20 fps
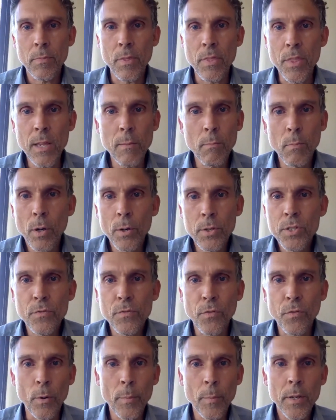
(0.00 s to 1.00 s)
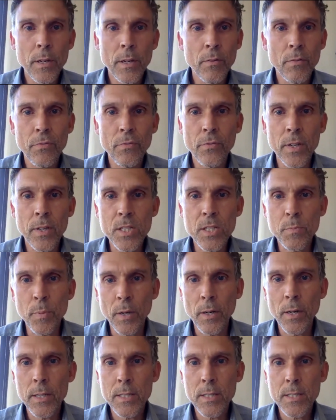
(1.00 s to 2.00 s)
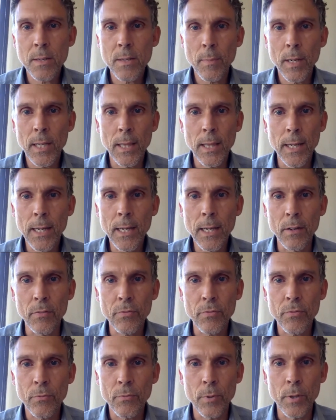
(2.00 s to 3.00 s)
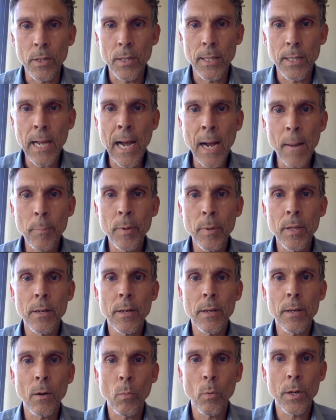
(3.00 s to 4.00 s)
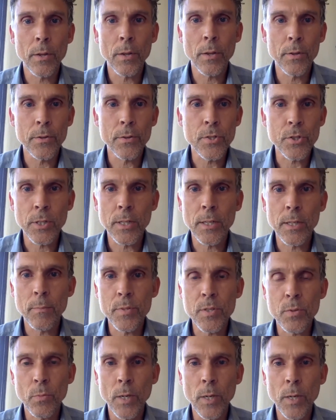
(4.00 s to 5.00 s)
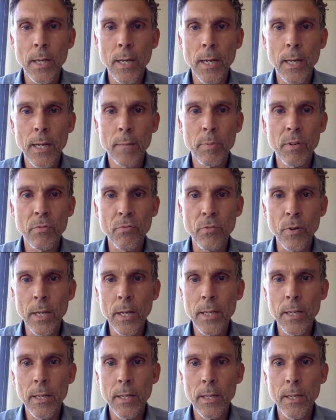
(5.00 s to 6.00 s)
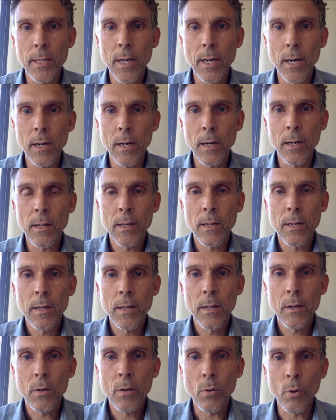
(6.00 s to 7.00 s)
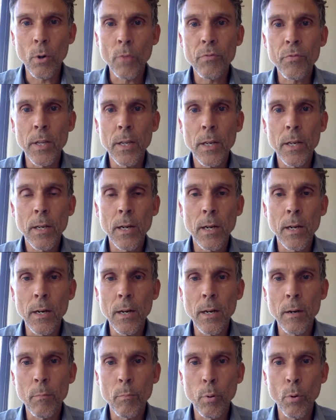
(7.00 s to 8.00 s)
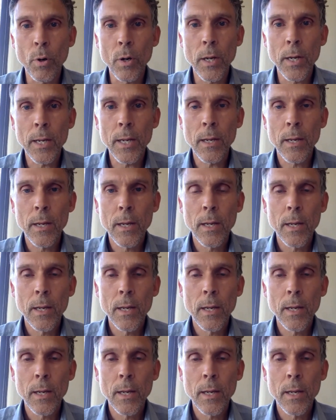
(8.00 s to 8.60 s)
the most formative experience in my life really happened on one of those trips when I befriended a young orphan boy